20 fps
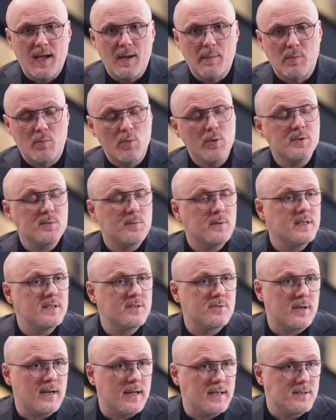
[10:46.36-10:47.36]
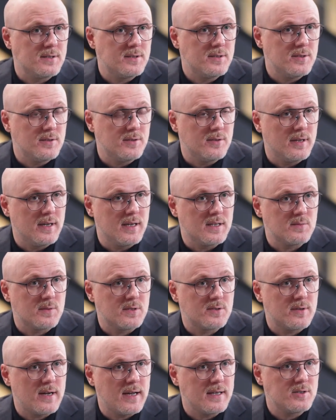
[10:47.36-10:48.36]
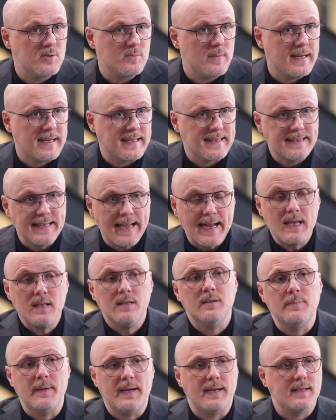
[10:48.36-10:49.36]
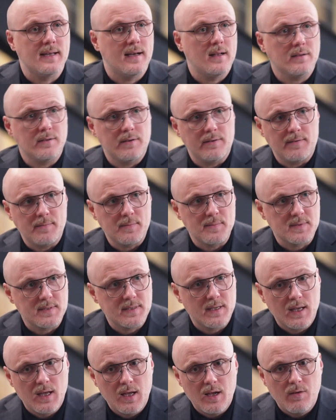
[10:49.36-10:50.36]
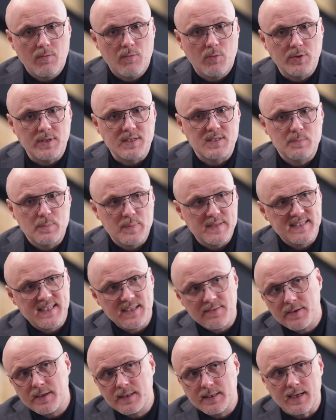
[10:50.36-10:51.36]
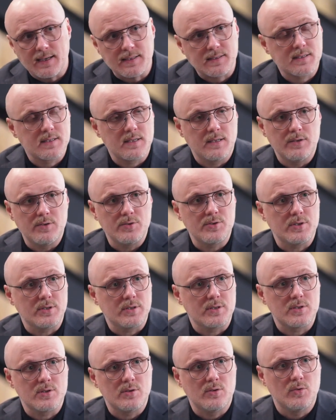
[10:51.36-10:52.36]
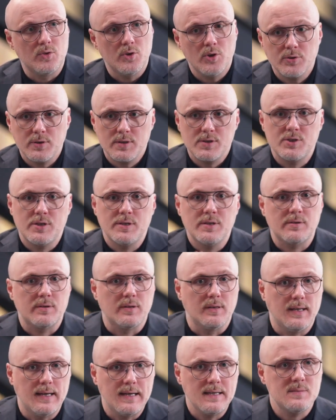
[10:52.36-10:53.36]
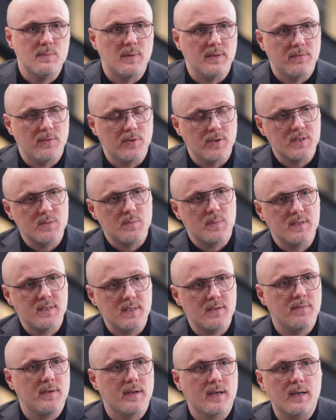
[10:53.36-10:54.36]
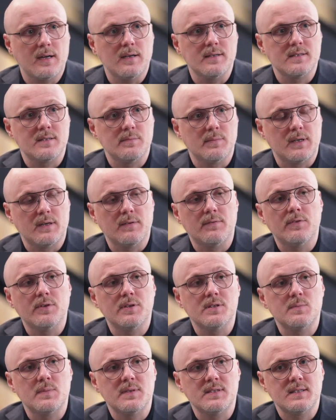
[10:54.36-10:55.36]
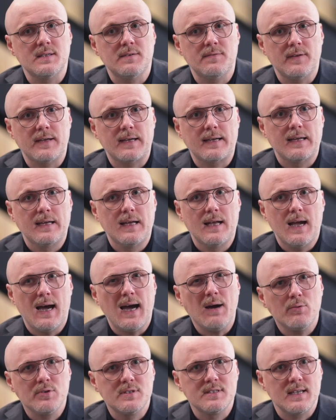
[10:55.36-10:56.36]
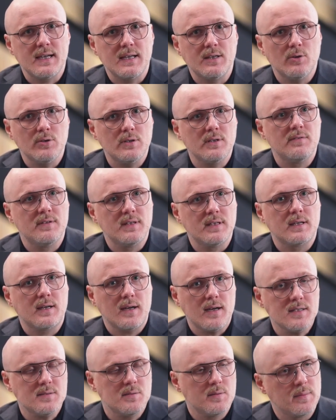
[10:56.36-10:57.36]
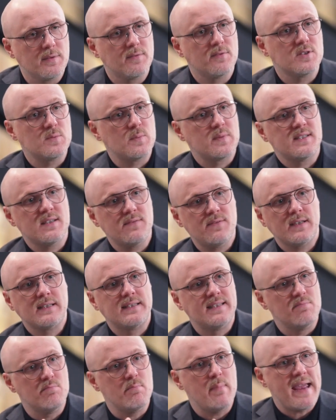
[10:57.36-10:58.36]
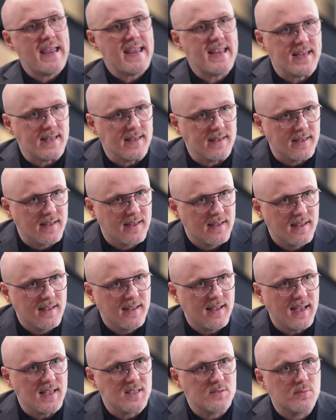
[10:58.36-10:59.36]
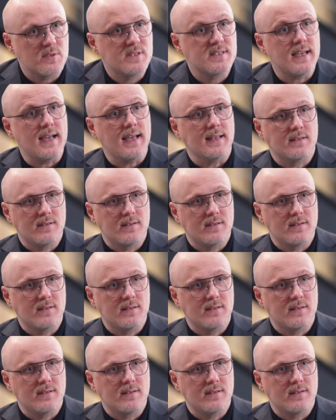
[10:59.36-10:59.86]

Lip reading: What we're trying to do is we're trying to make a tailor-made algorithms for the specific task solution. So not the generalized, but for the specific customer and for the specific, I would say not even the customer, but for specific domain, as we said,